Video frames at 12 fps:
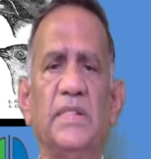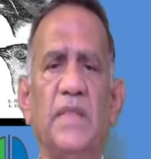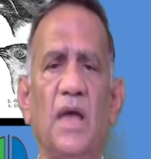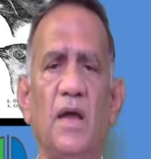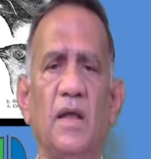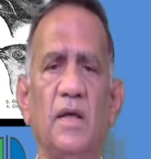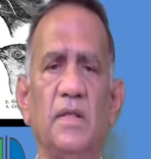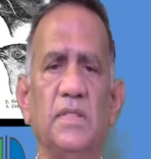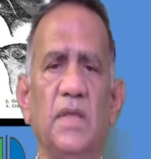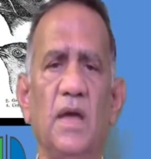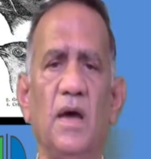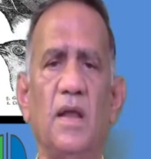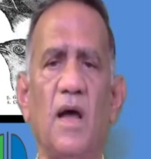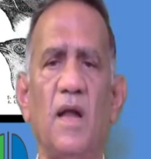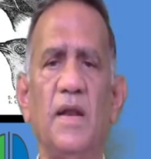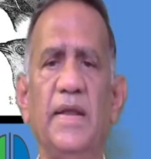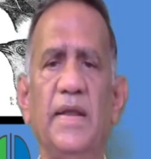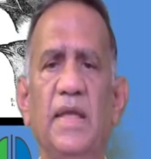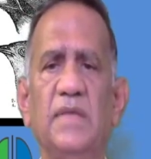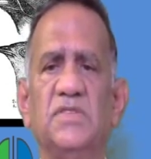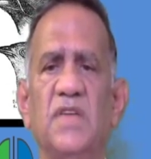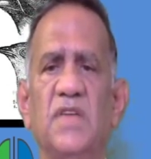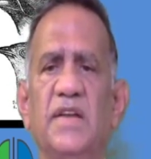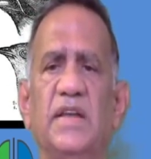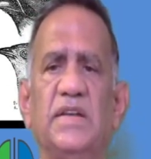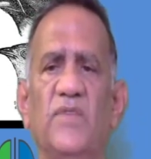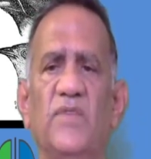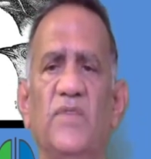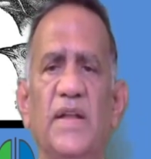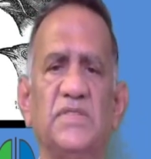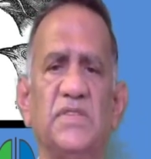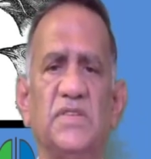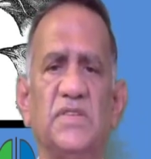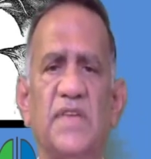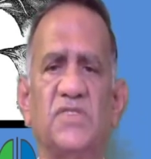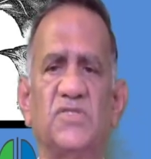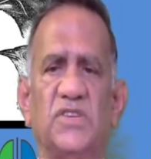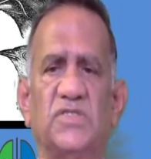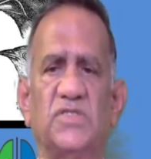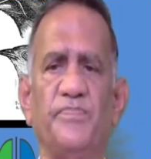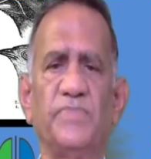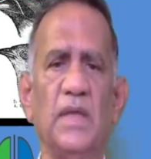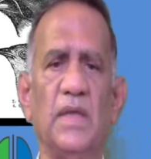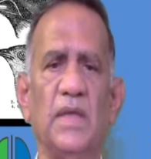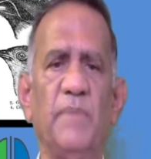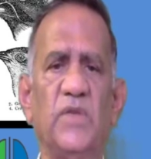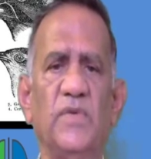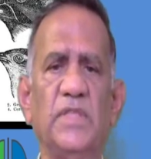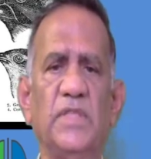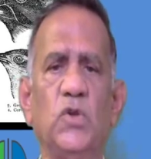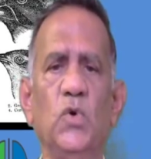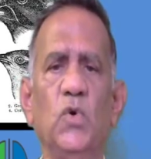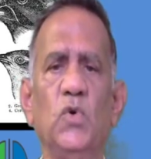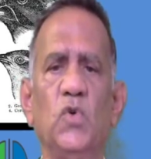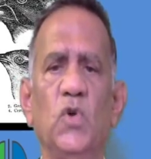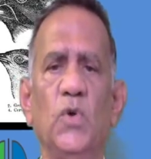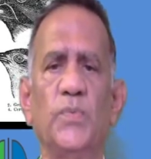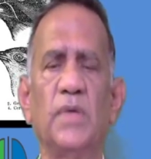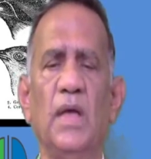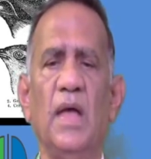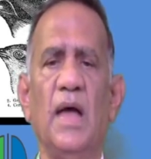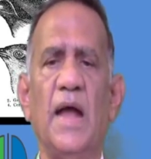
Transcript: There are already genetic differences exist between the two groups,